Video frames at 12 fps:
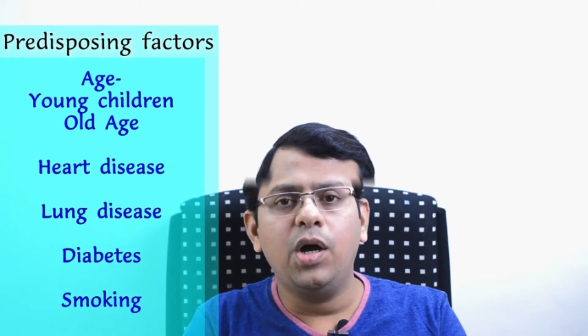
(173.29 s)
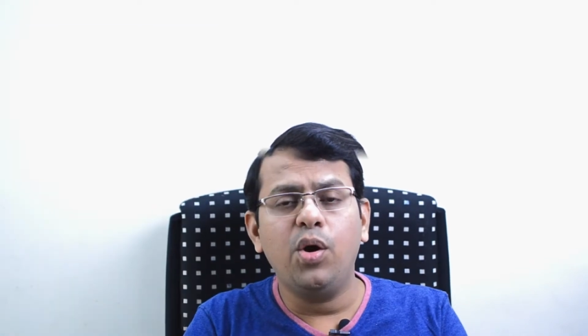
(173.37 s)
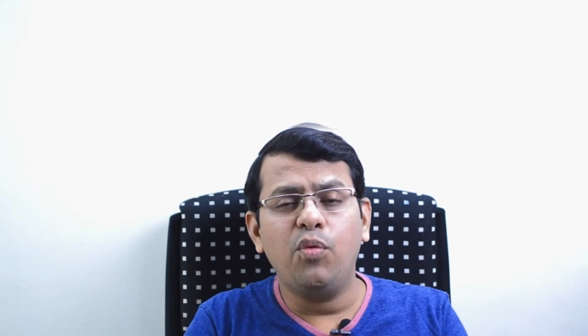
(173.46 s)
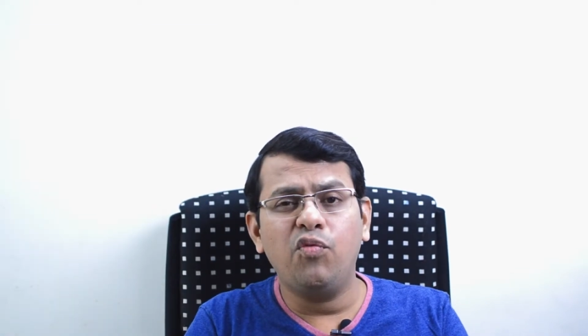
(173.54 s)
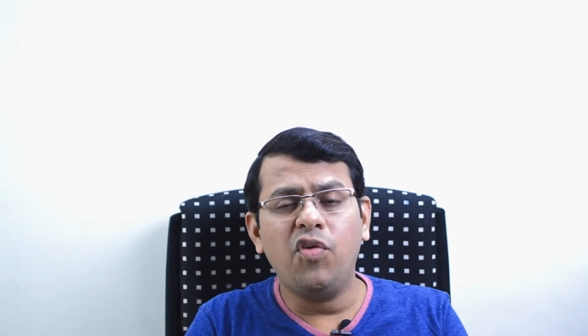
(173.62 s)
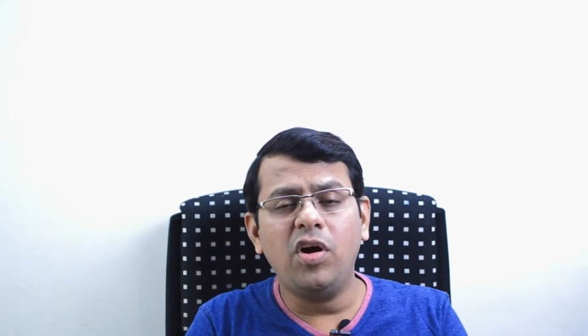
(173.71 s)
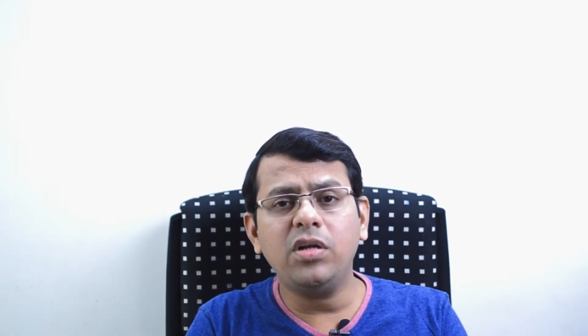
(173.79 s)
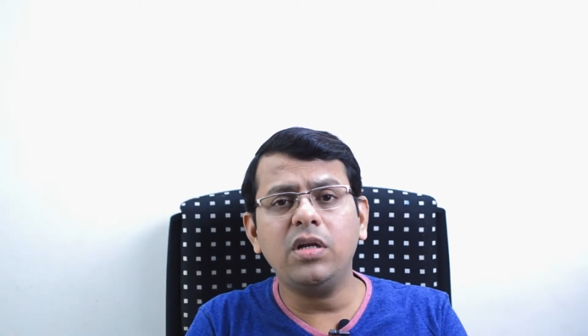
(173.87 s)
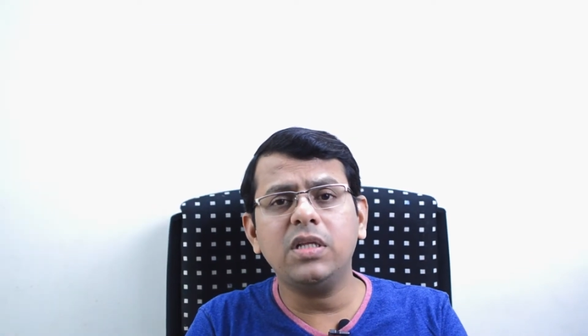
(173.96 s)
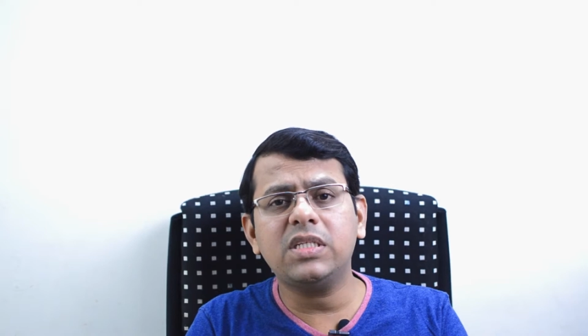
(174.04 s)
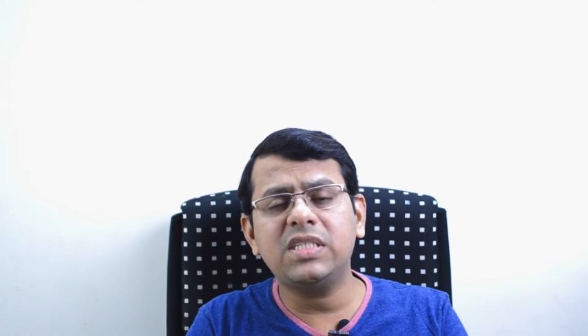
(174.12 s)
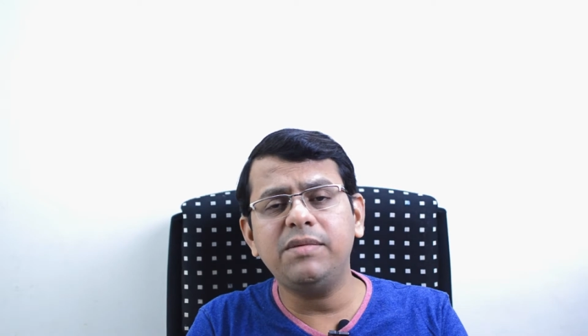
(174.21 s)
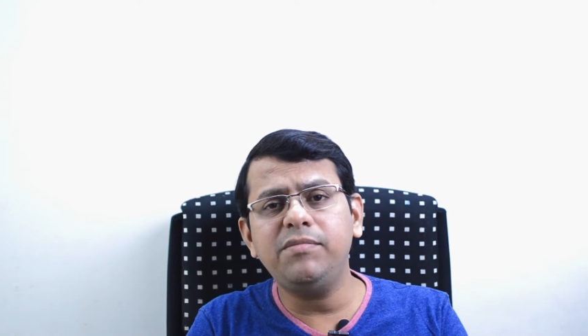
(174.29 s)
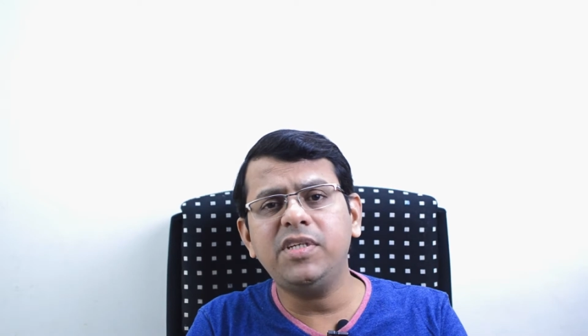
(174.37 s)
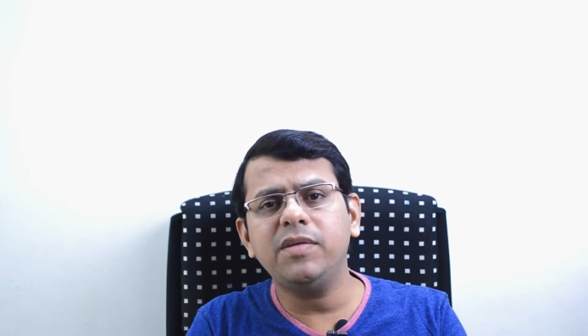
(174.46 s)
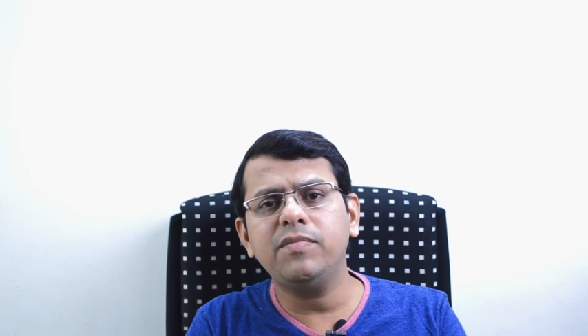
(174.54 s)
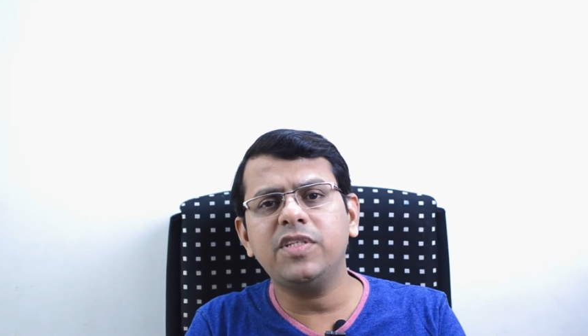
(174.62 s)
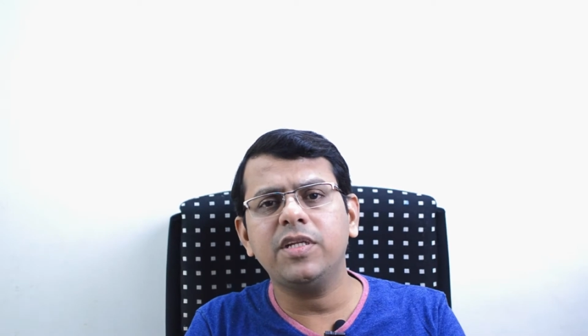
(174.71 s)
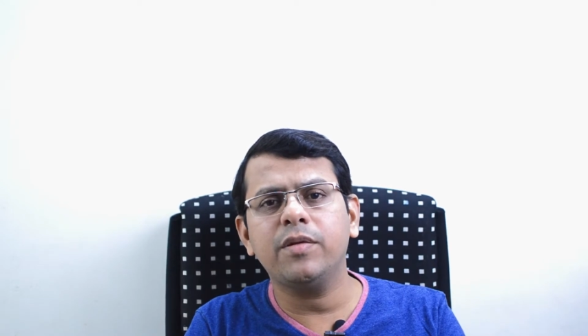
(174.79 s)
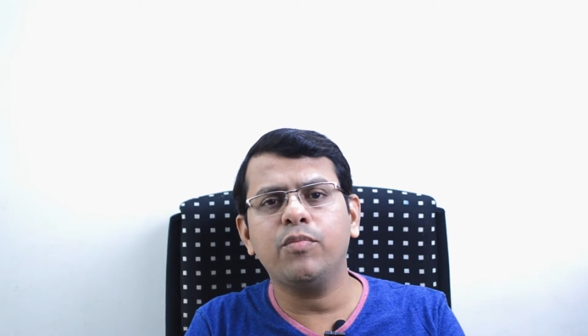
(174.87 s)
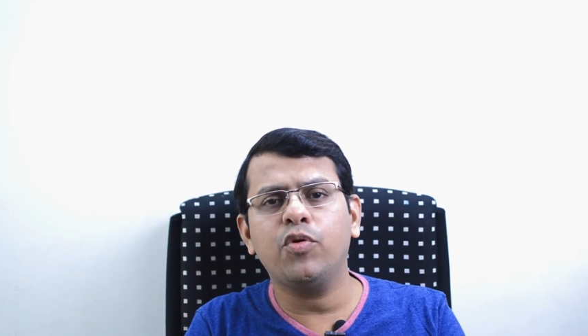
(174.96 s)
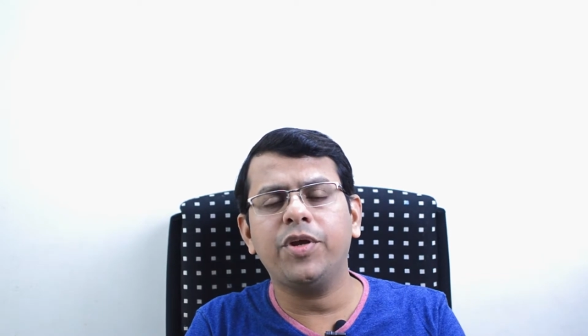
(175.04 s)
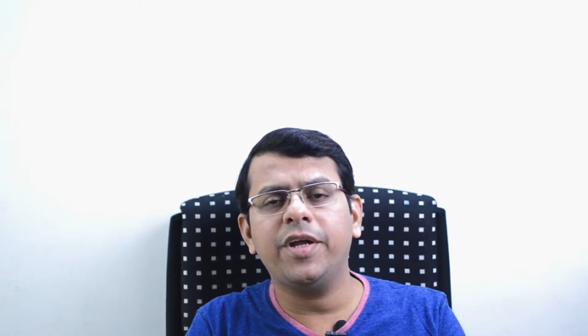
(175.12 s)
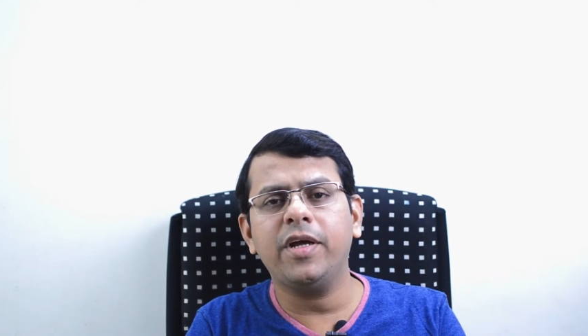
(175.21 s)
What are the symptoms in
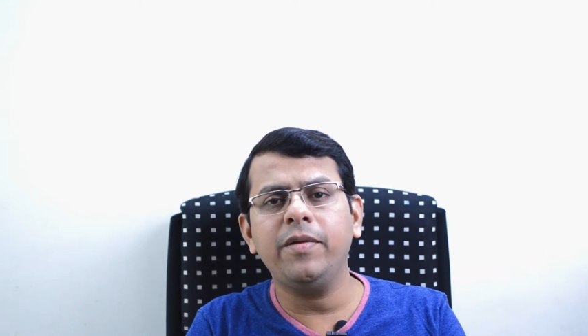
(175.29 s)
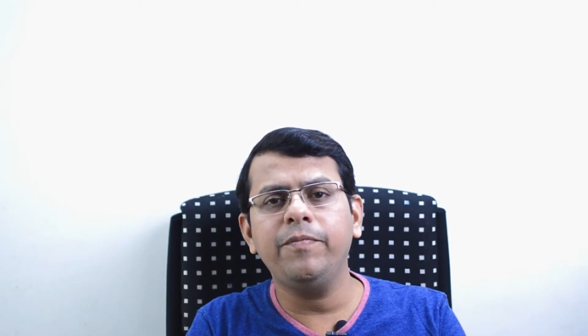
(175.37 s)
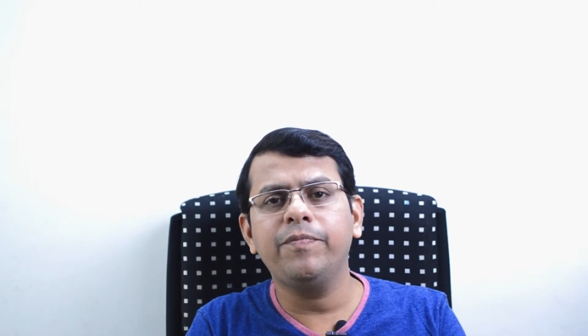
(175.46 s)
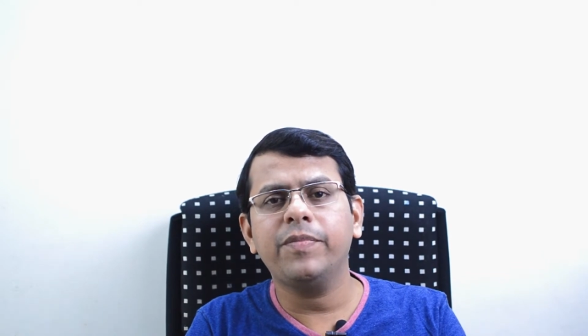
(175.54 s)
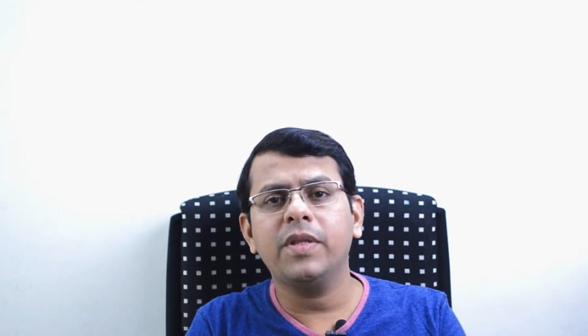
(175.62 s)
pneumonia?